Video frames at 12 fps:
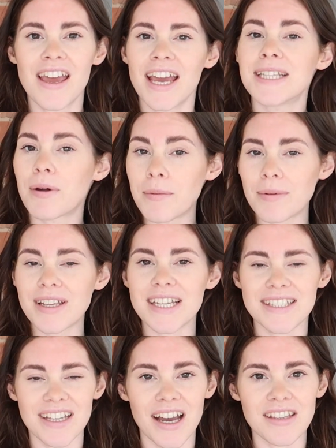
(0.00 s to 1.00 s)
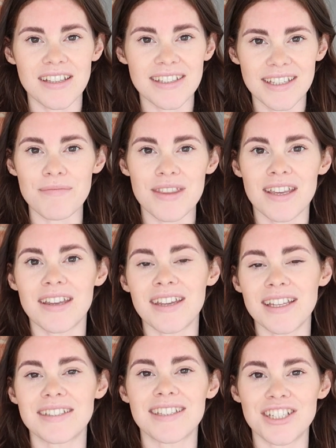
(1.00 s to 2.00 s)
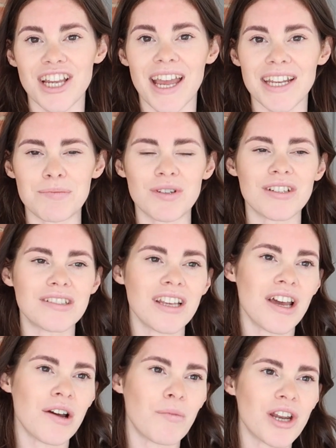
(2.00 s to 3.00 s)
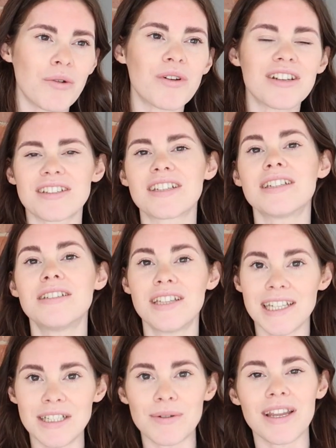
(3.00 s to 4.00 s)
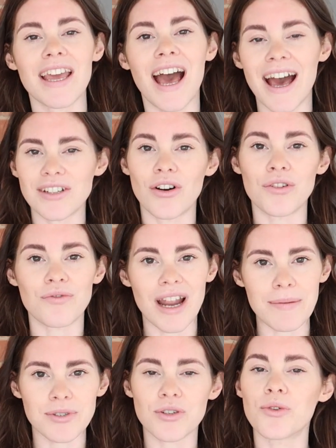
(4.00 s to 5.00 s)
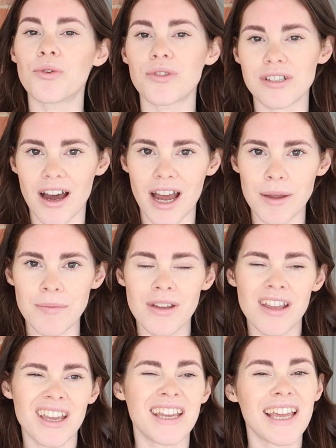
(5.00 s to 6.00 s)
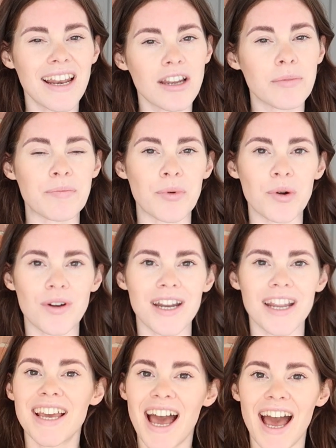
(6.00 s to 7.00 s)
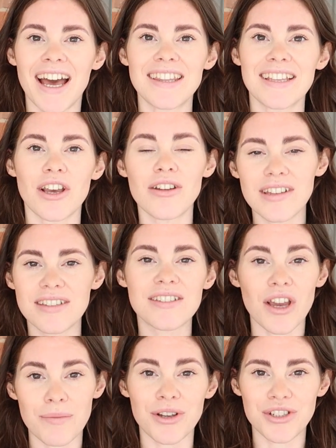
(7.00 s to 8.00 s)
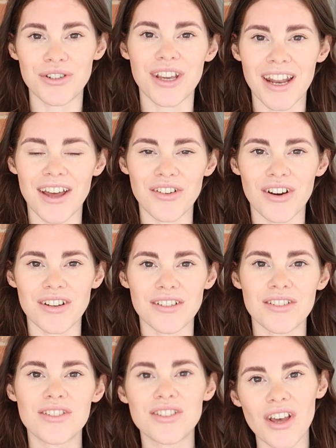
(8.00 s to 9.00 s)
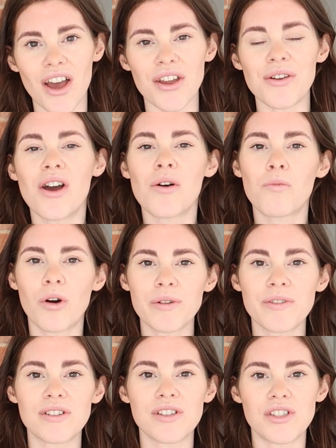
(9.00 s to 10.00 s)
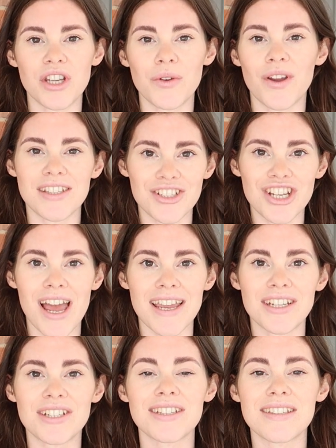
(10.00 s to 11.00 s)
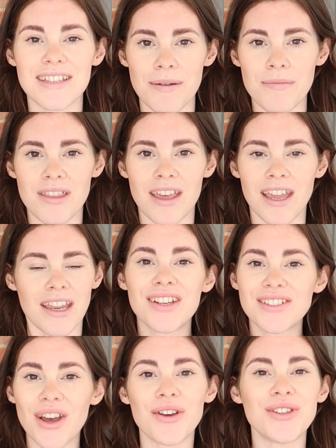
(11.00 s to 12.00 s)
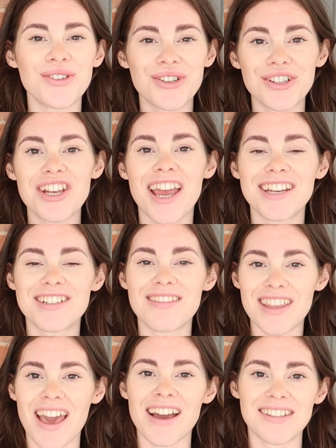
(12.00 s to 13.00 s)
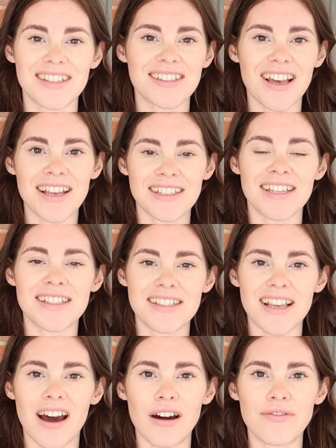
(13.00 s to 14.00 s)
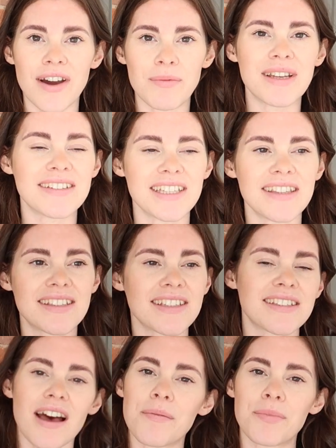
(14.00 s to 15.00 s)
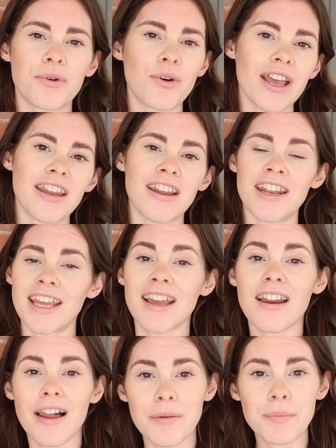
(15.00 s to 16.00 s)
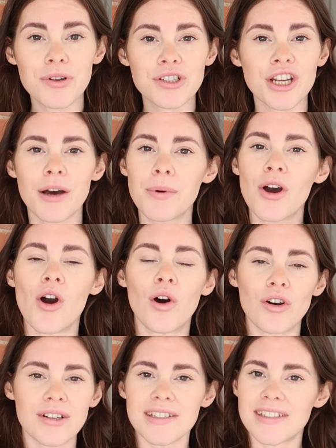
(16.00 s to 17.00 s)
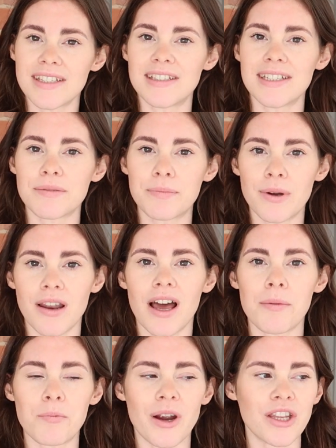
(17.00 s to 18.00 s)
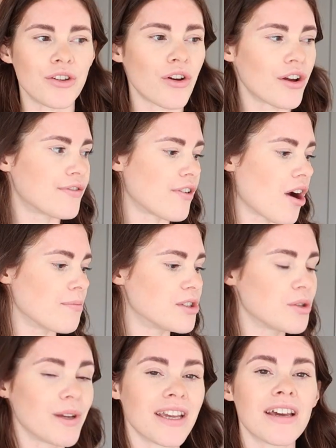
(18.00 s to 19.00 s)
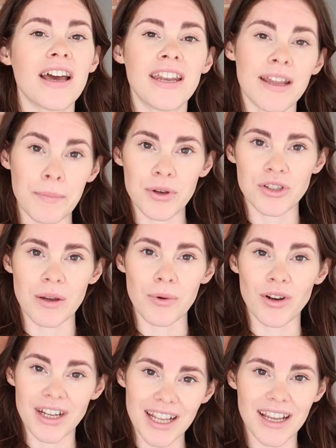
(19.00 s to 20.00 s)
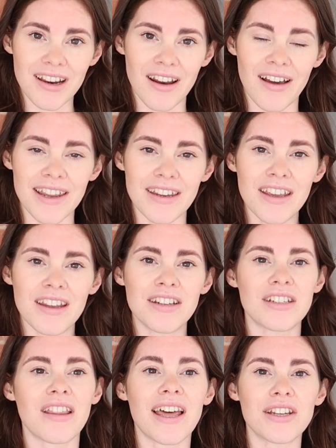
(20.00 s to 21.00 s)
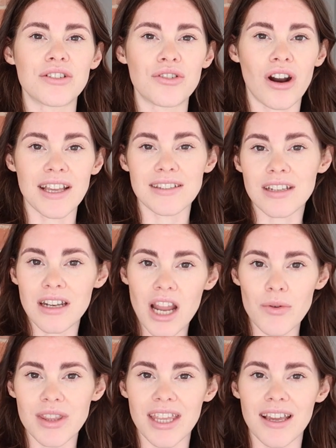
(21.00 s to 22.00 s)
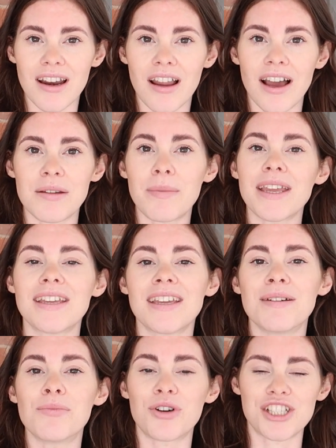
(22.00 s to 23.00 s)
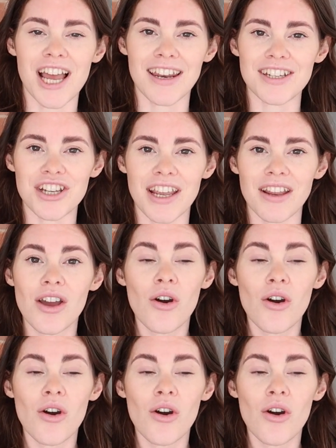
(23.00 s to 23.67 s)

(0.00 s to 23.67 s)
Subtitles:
it's probably a sign that something needs to change, because we don't want to just continually add on reps all the time. It gets a little bit boring and there's only so much you can add on. So what we want to do is change something. So you could change the exercise itself, and we can see this example in an incline push-up or an assisted pull-up, where you go from doing a push-up on an incline to then trying to lower the incline and making it more challenging,